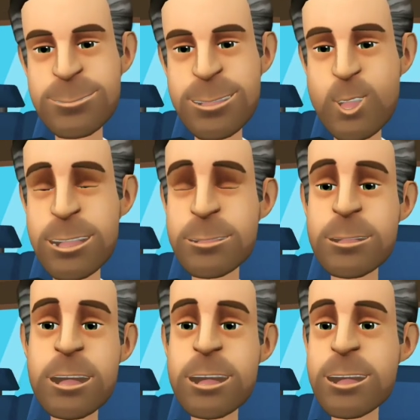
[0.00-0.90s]
You can
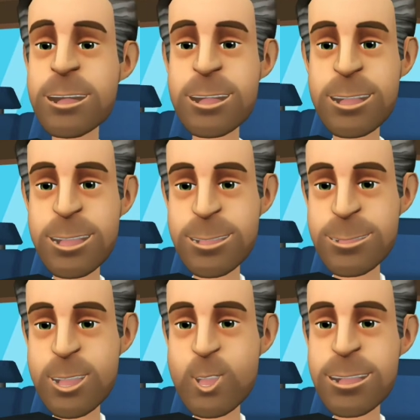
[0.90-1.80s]
still rent a deluxe
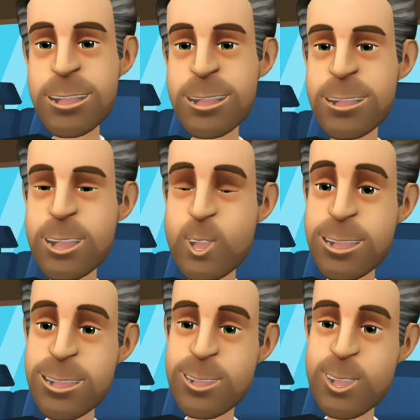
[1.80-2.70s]
car even if you are
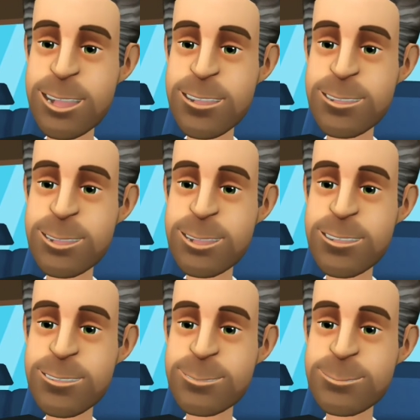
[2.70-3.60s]
under
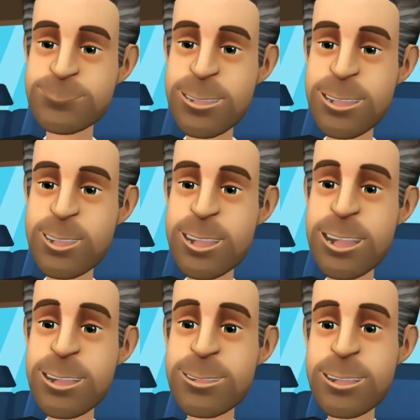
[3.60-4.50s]
25. But that will
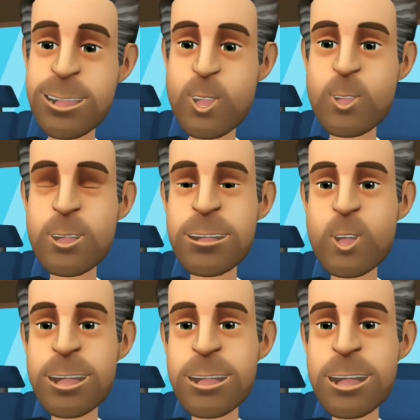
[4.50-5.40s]
come at the cost of a
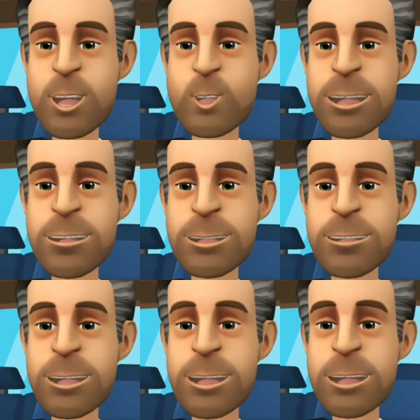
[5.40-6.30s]

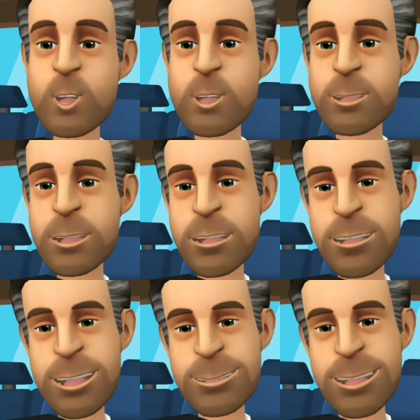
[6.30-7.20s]
$1,500
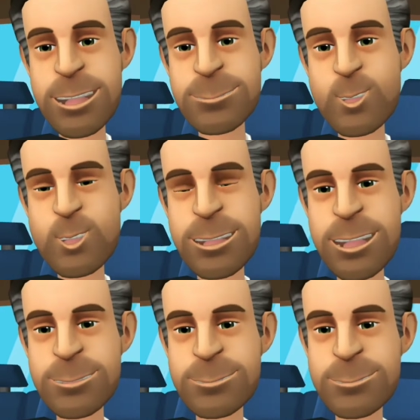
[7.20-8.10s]
refundable
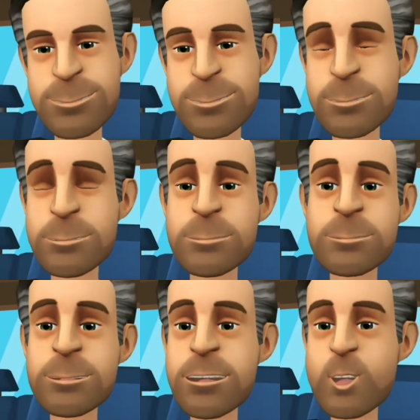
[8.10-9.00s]
deposit.
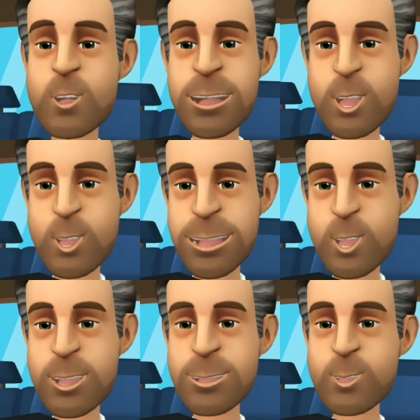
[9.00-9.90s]
If you've found a
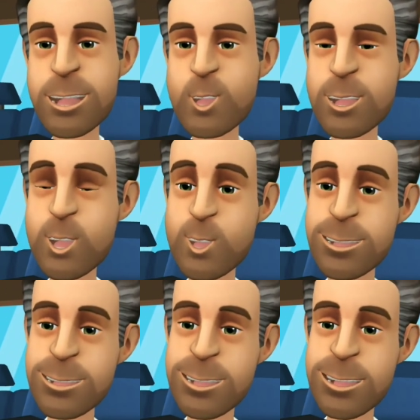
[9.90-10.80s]
Turo car to your
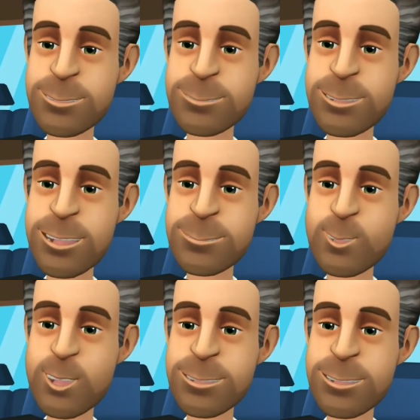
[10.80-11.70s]
liking, an
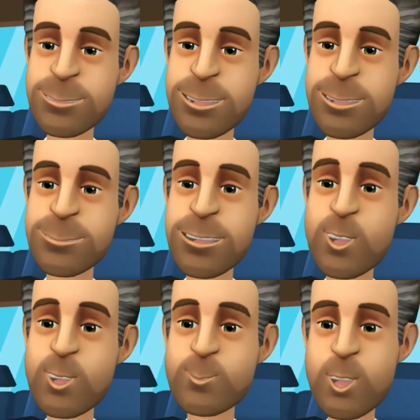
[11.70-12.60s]
important step
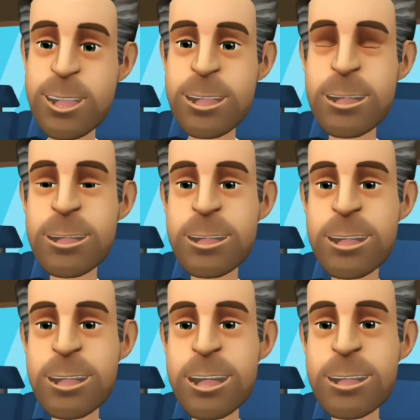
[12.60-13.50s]
before booking is
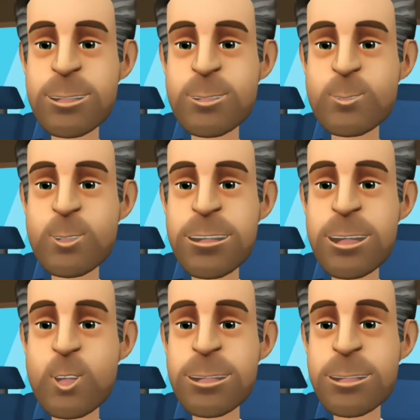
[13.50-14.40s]
checking the host's
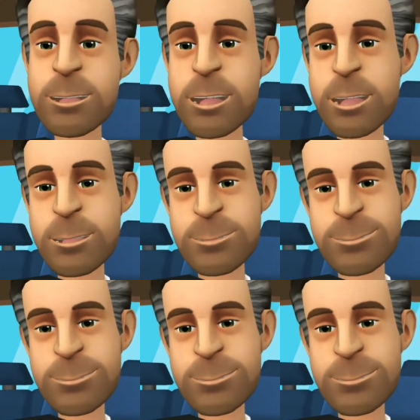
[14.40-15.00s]
reviews and rating.